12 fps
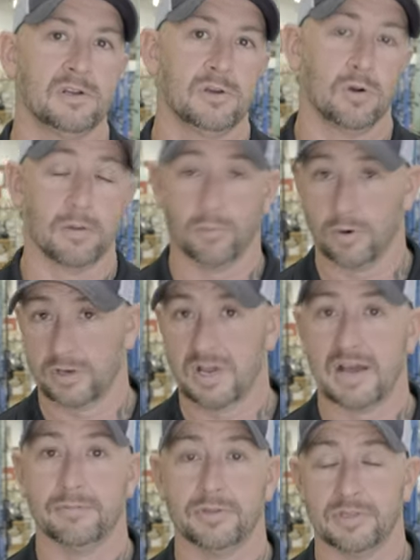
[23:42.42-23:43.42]
or more
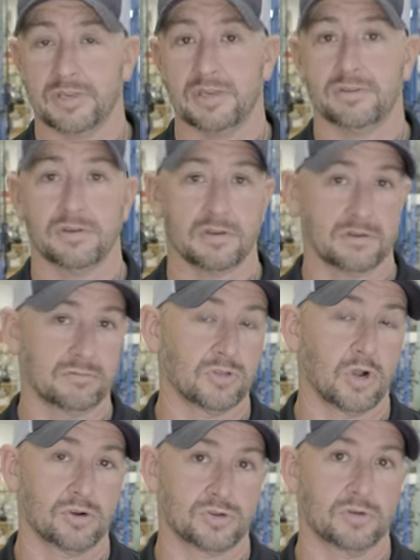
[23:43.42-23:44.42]
commonly to
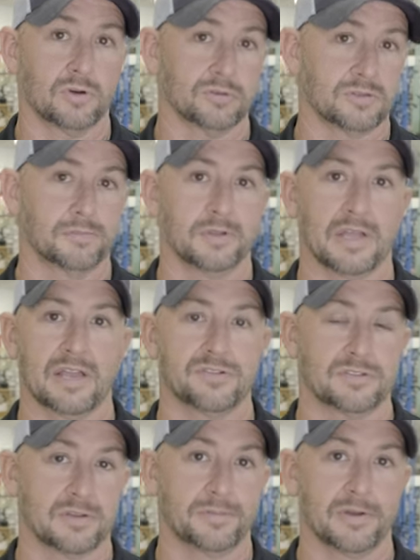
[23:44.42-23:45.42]
larger coastal
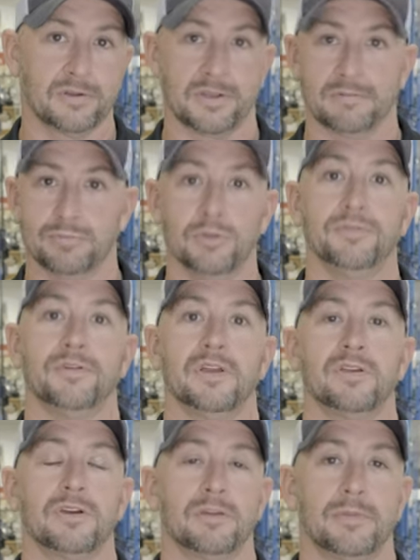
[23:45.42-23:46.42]
pelagics up here like bluefin,
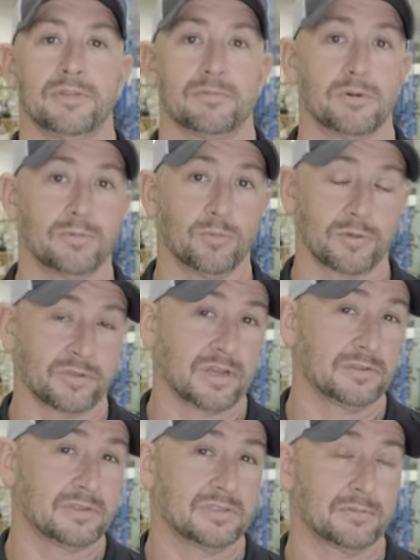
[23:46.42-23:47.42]
you're going to be throwing more than
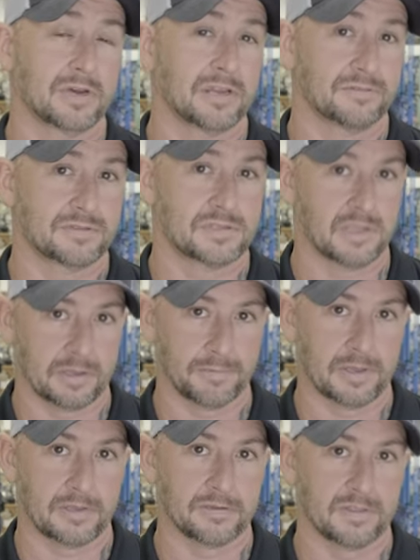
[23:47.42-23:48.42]
likely some kind of stick
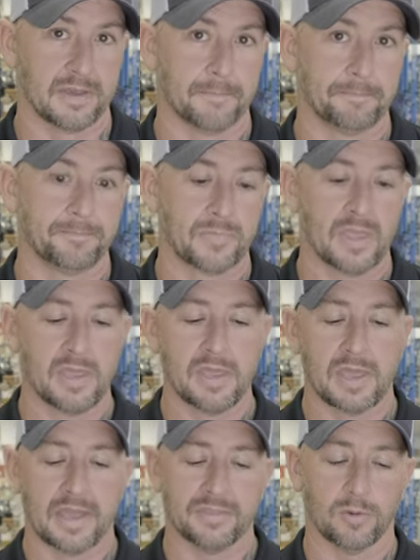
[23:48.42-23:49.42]
bait to them.
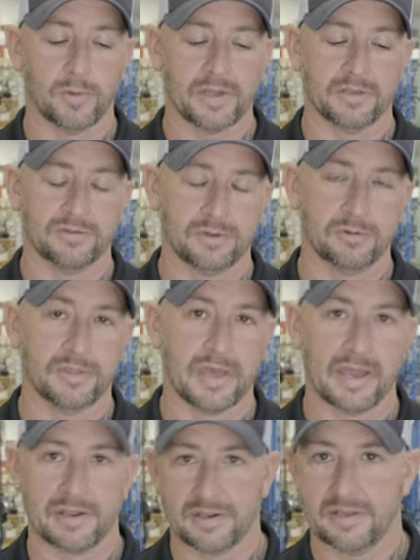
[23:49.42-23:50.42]
And the way to do
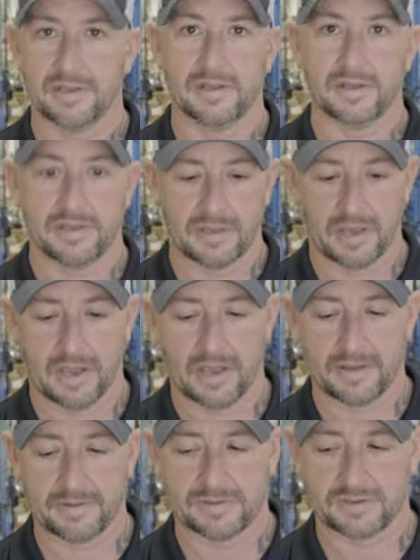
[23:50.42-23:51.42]
that Uh,
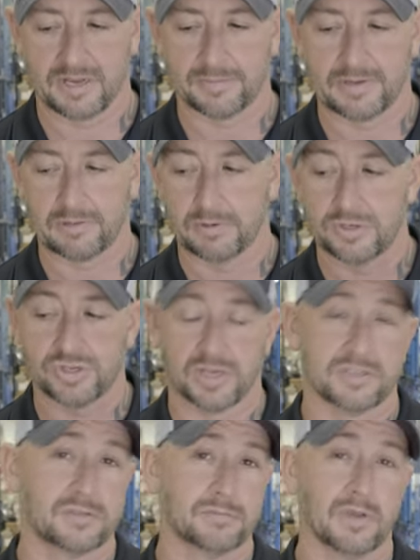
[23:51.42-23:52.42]
is going to be to
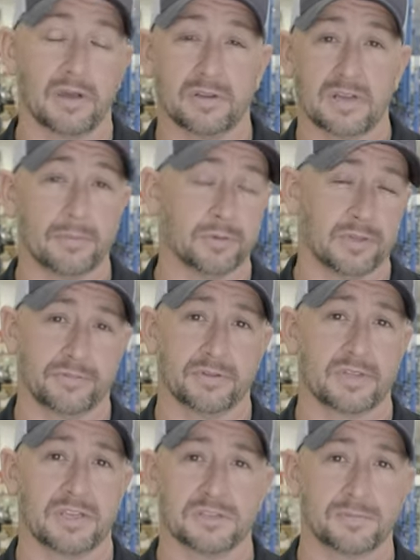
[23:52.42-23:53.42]
adjust a couple different
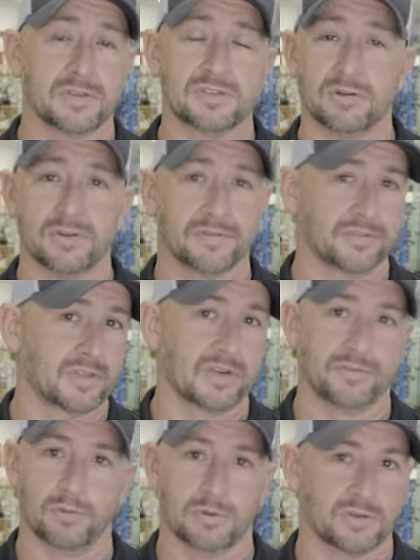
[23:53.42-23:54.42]
things, but it's no different than
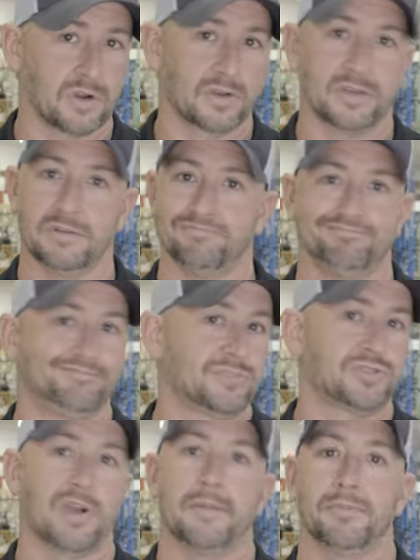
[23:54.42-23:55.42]
if you were targeting
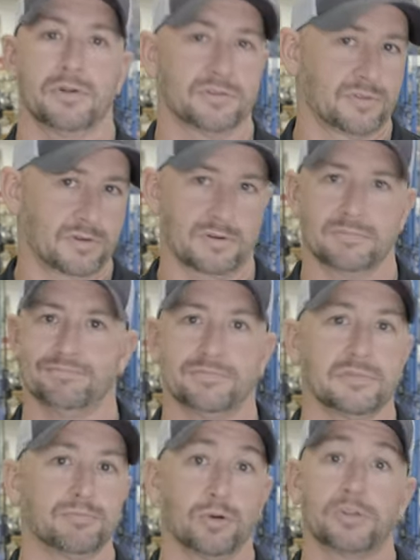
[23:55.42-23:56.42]
stripers or
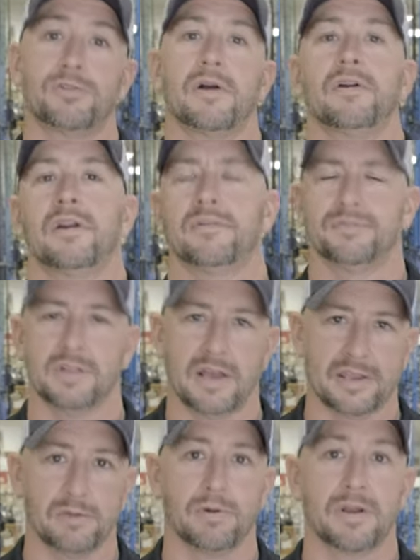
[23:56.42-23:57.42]
brook trout on a fly.
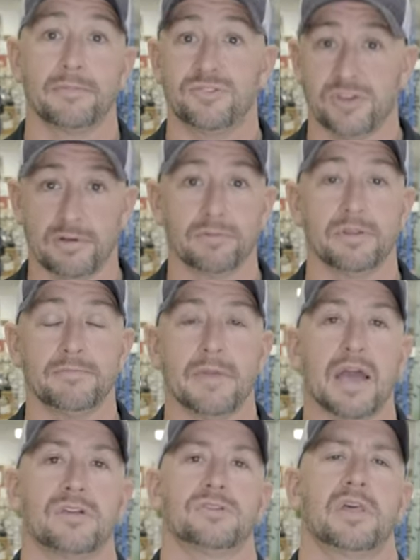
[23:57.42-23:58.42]
You want to generally
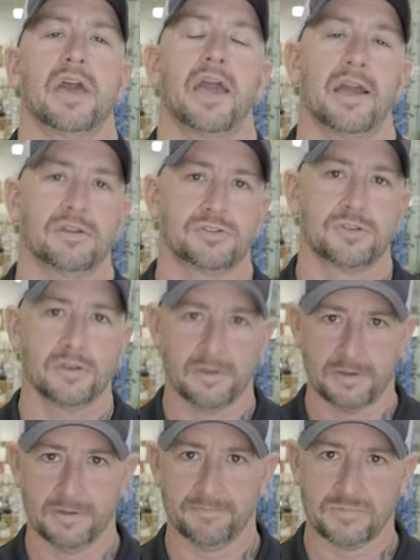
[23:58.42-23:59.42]
match the hatch.
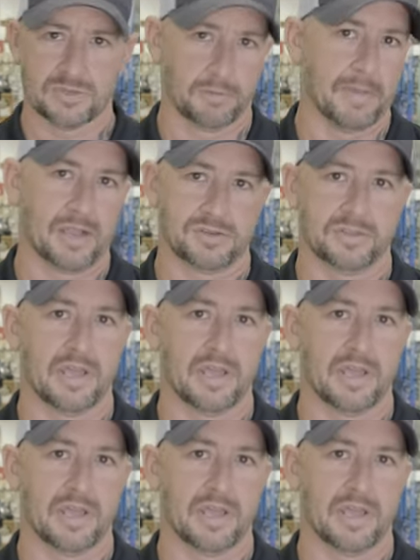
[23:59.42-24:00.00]
So matching